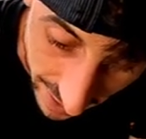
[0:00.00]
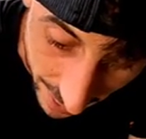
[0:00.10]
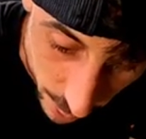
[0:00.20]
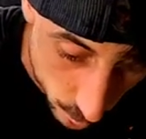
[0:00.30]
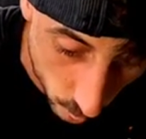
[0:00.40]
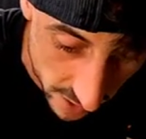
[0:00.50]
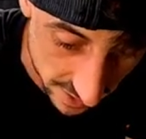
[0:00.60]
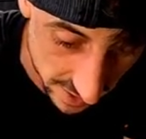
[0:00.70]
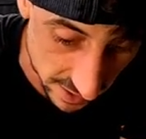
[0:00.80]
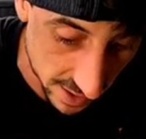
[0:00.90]
We got
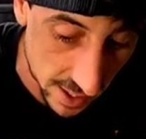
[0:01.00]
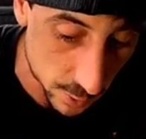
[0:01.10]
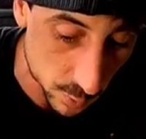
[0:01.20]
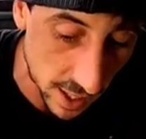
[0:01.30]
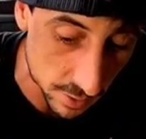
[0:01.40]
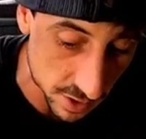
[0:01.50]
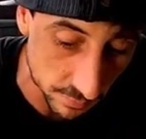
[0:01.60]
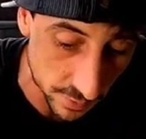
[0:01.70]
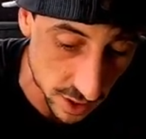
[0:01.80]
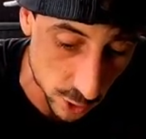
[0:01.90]
226, guys. We got
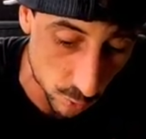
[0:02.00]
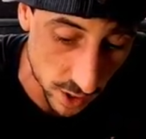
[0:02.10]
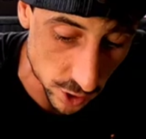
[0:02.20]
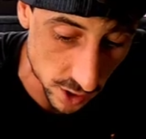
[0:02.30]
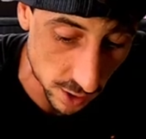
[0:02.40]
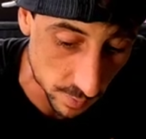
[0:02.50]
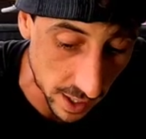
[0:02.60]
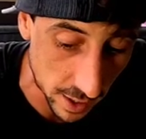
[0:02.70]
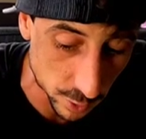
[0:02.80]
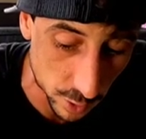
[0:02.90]
ourselves a situation here. We
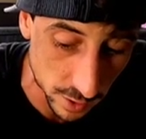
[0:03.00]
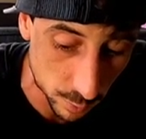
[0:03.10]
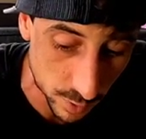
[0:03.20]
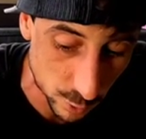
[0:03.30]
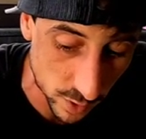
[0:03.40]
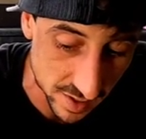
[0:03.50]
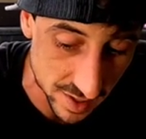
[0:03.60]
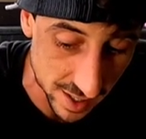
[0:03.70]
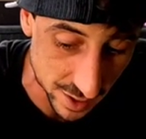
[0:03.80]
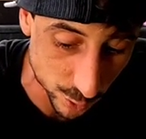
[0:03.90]
got a 33,
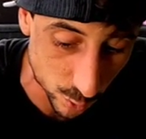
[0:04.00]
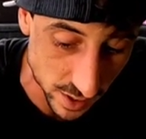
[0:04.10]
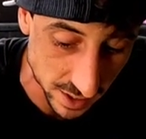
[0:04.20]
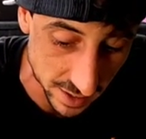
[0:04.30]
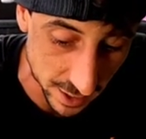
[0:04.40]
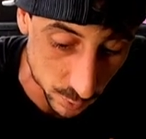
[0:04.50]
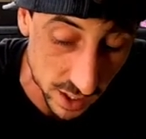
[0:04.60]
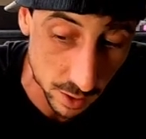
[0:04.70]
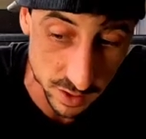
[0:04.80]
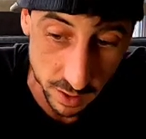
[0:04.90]
26, and a 26.
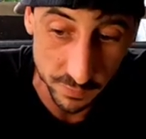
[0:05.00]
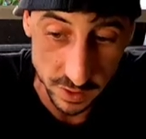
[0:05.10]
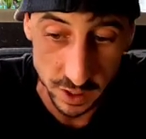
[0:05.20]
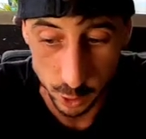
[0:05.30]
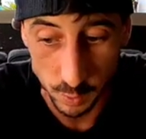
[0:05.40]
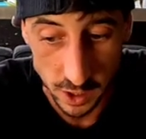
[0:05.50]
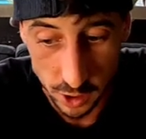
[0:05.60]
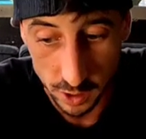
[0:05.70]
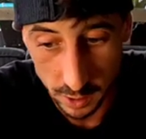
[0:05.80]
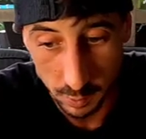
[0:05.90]
We got ourselves a
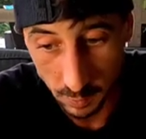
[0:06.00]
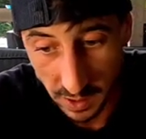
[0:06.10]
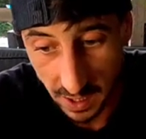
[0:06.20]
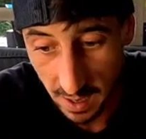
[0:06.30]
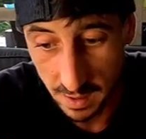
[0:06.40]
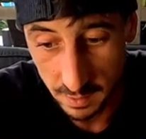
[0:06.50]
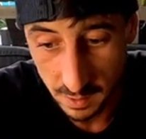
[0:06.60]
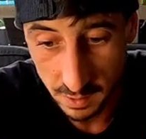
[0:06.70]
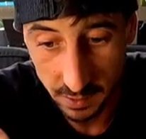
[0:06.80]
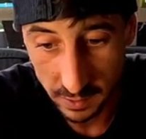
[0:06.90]
situation. That's what we got.
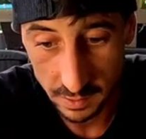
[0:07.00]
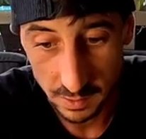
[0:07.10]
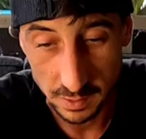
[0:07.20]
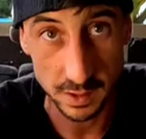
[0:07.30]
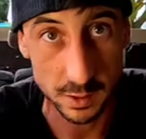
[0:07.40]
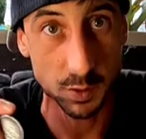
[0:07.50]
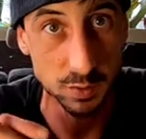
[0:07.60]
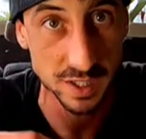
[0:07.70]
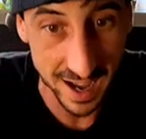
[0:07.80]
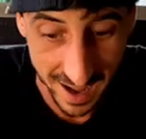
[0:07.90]
That's what
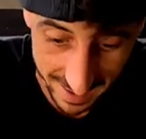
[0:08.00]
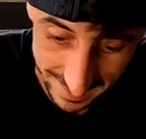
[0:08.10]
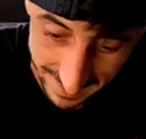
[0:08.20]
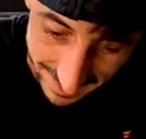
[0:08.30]
we got.